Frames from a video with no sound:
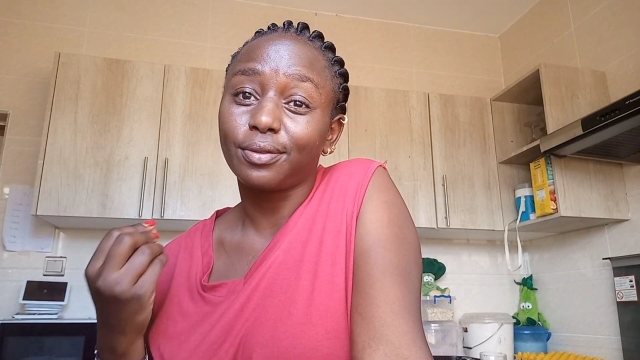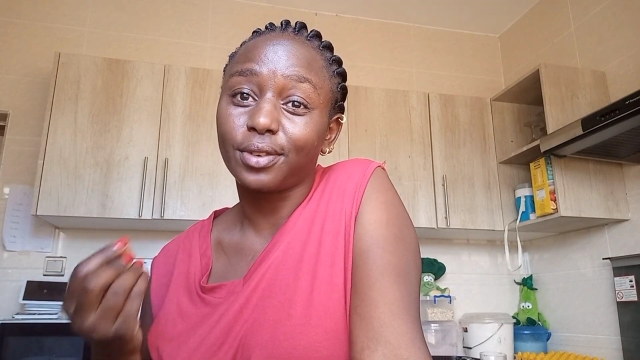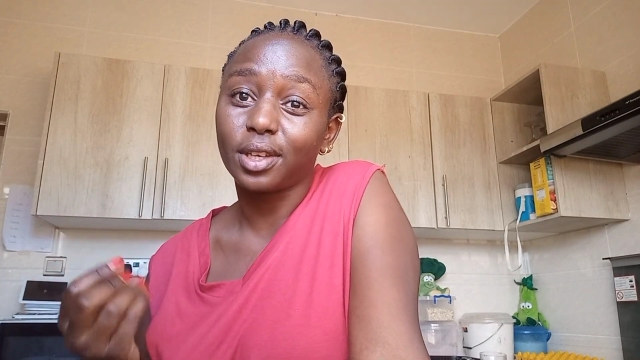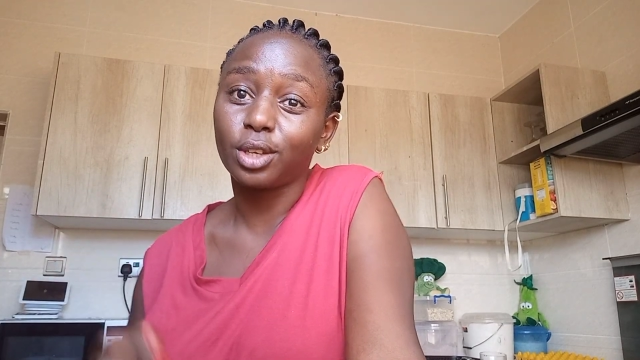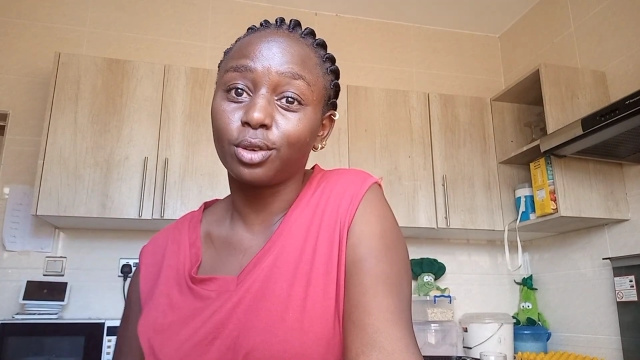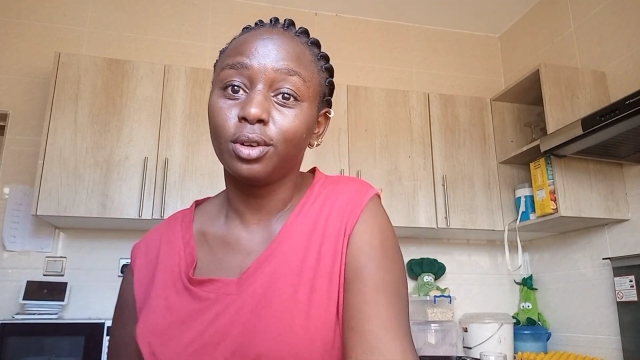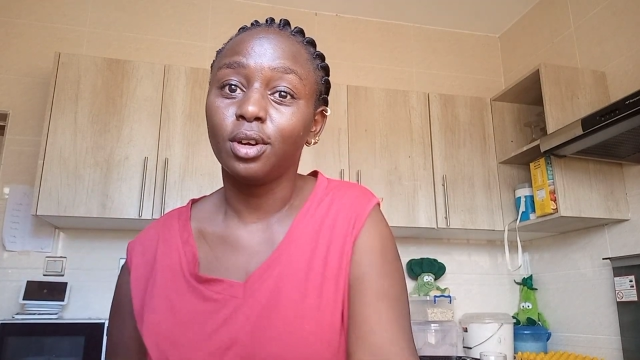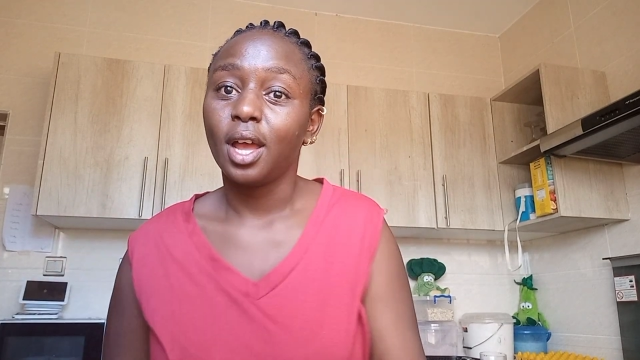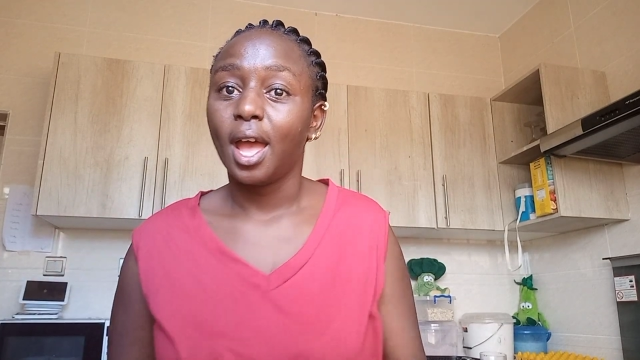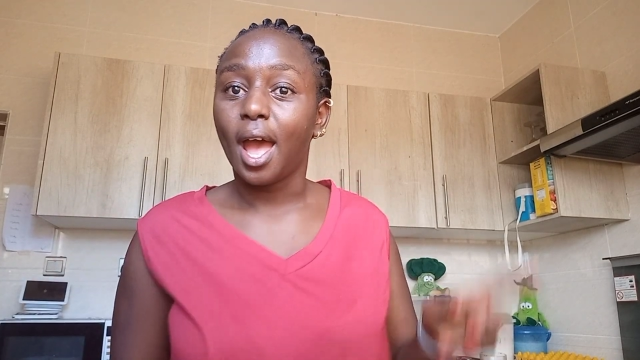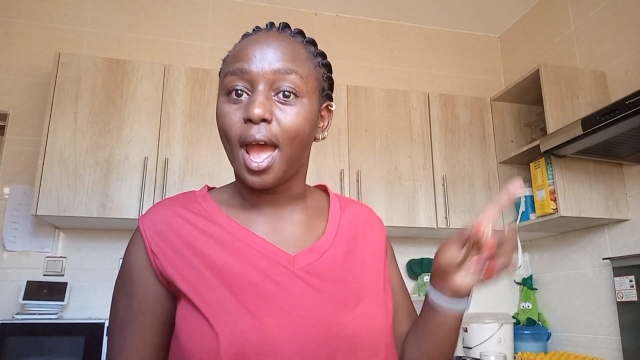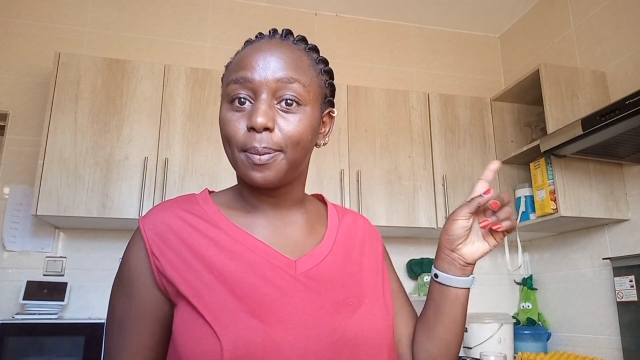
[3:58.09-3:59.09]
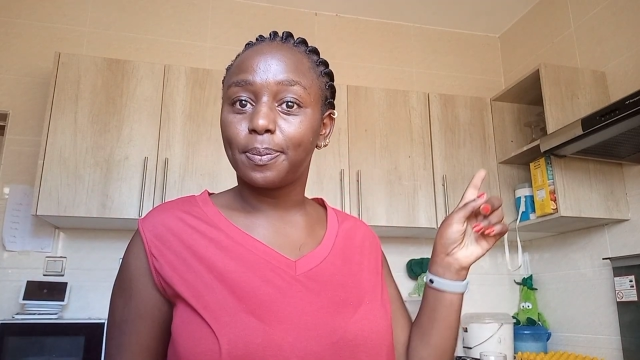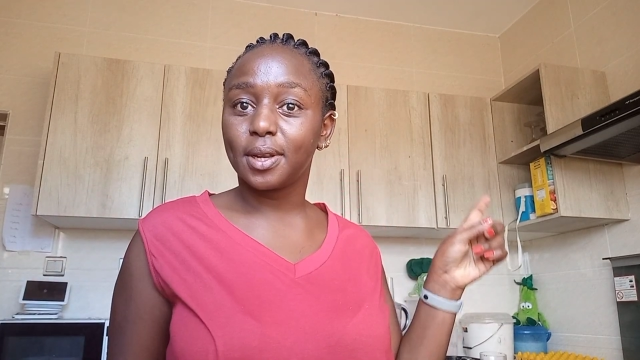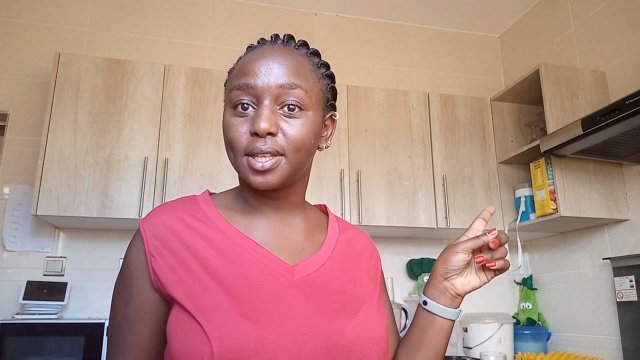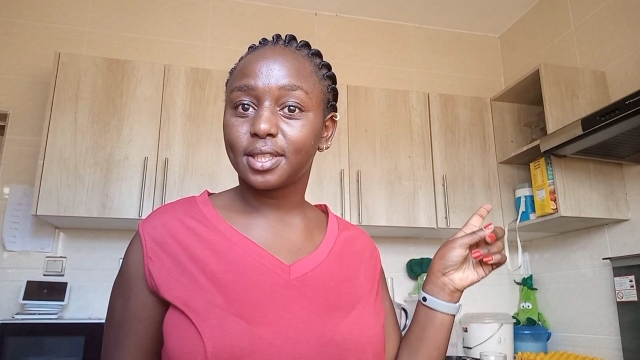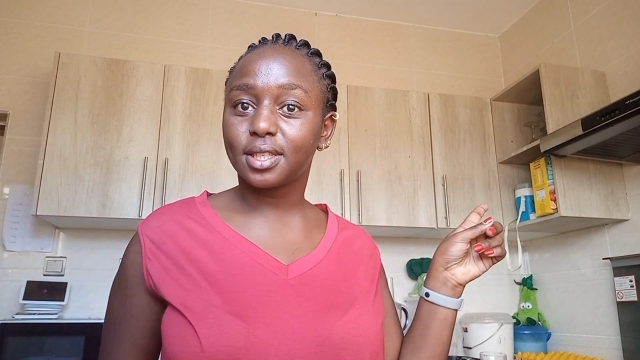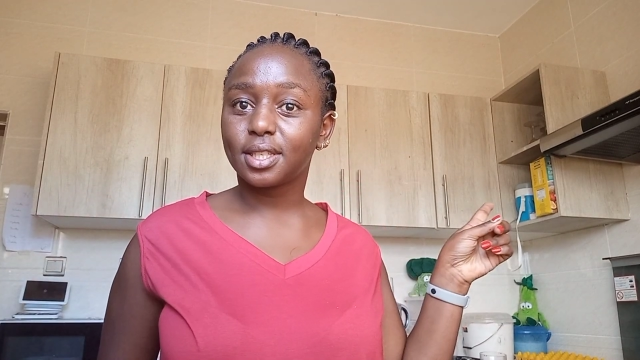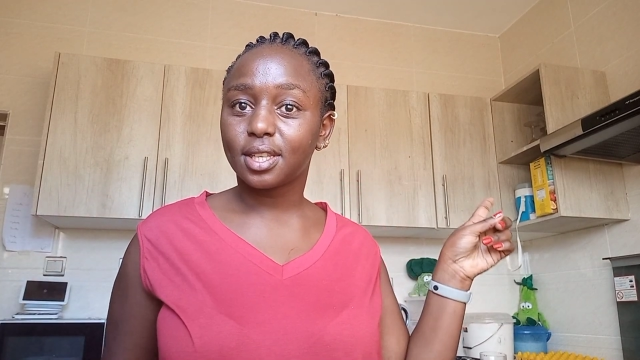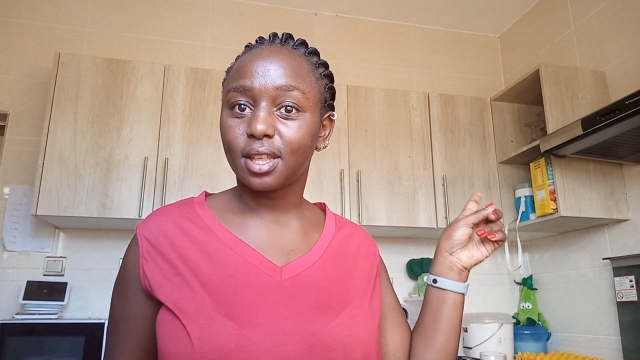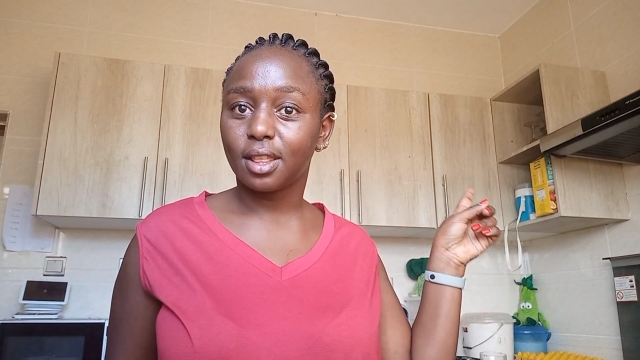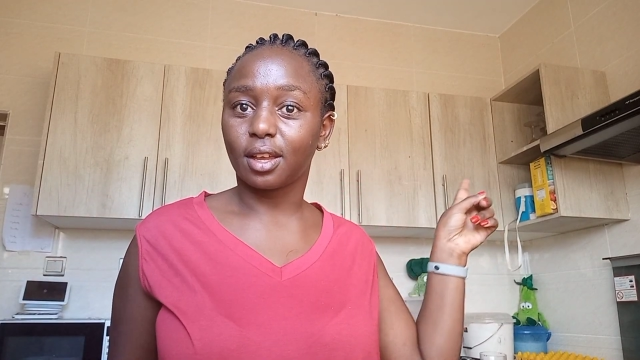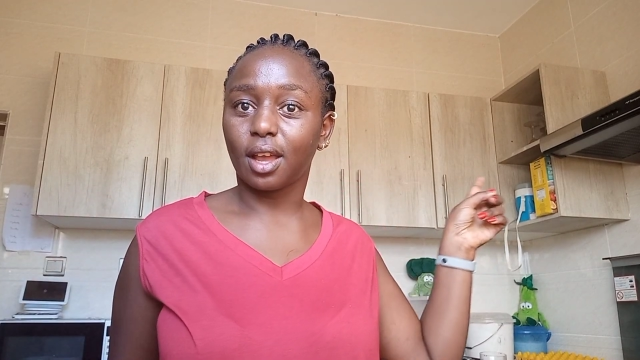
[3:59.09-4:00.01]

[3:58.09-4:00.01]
video, I placed the